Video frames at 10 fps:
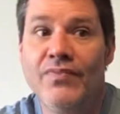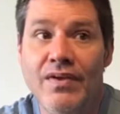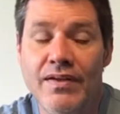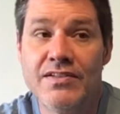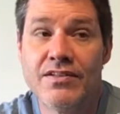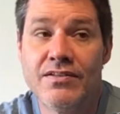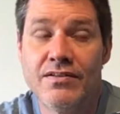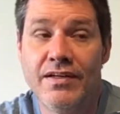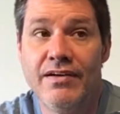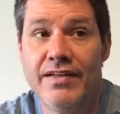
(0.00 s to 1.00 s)
let's
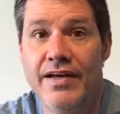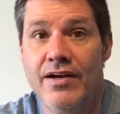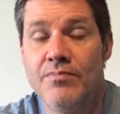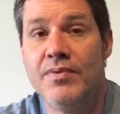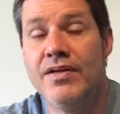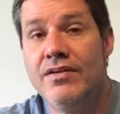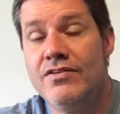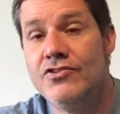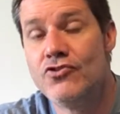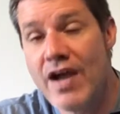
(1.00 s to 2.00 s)
clear that up.
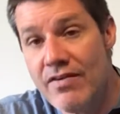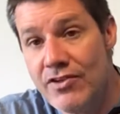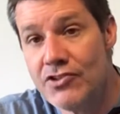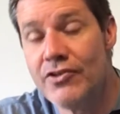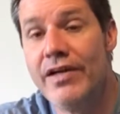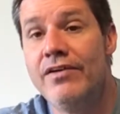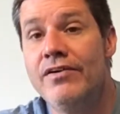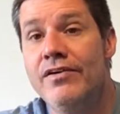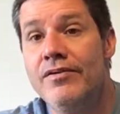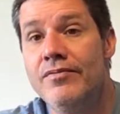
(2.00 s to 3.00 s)
Travel
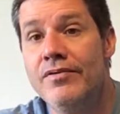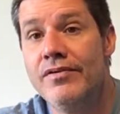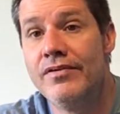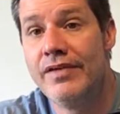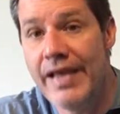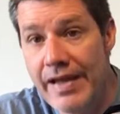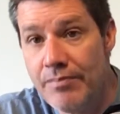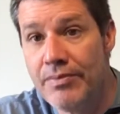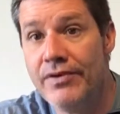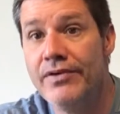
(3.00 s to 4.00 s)
trailer,
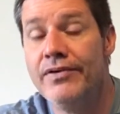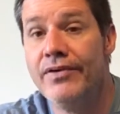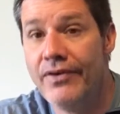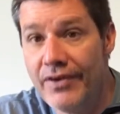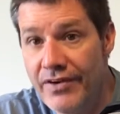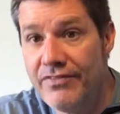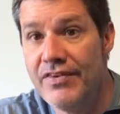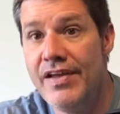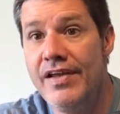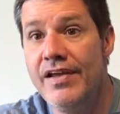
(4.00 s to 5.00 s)
camper,
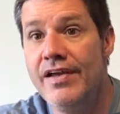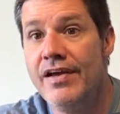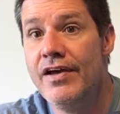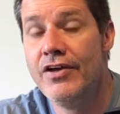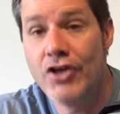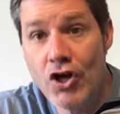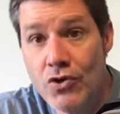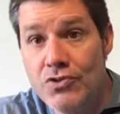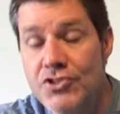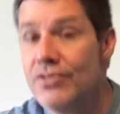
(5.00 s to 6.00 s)
RV,
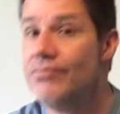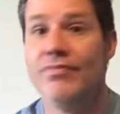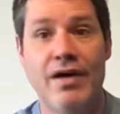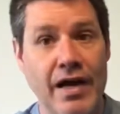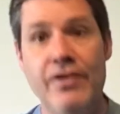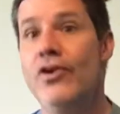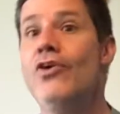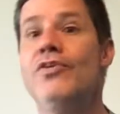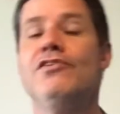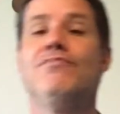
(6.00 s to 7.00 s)
coach. I
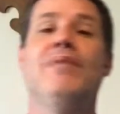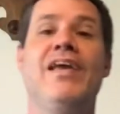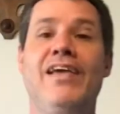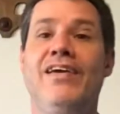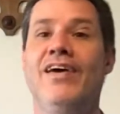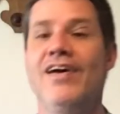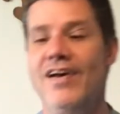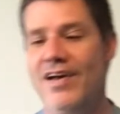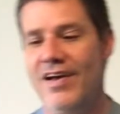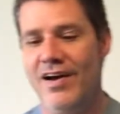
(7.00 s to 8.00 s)
know there's many
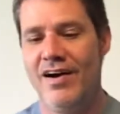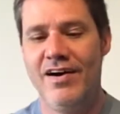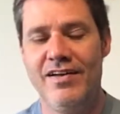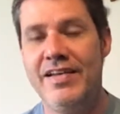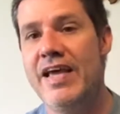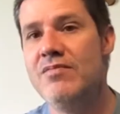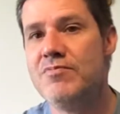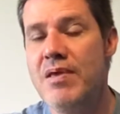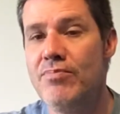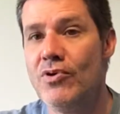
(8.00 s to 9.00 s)
names
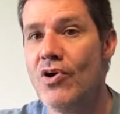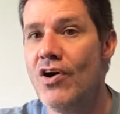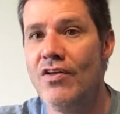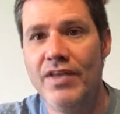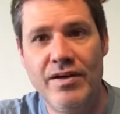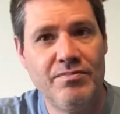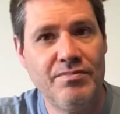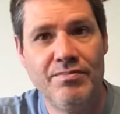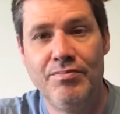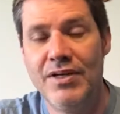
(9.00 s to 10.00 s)
people call
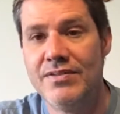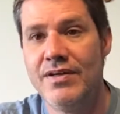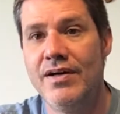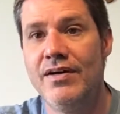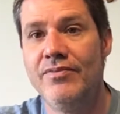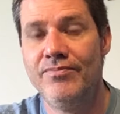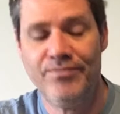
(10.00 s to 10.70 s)
them, but